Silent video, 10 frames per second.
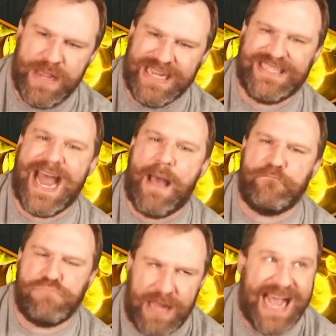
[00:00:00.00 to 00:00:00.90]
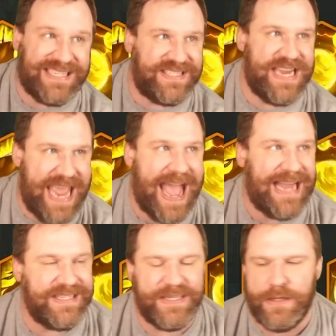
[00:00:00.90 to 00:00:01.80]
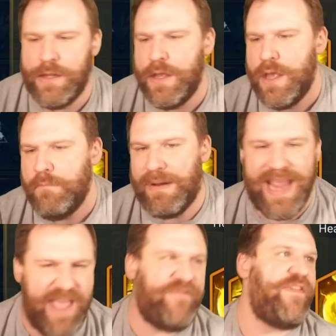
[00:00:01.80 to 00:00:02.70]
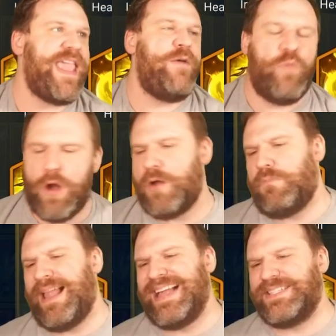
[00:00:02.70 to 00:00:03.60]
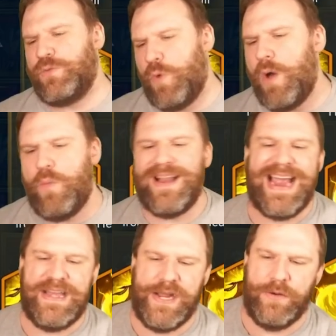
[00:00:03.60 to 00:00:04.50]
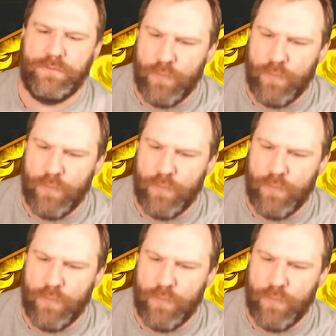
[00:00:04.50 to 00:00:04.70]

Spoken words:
He's not blessed yet, but if he were blessed, what would I do?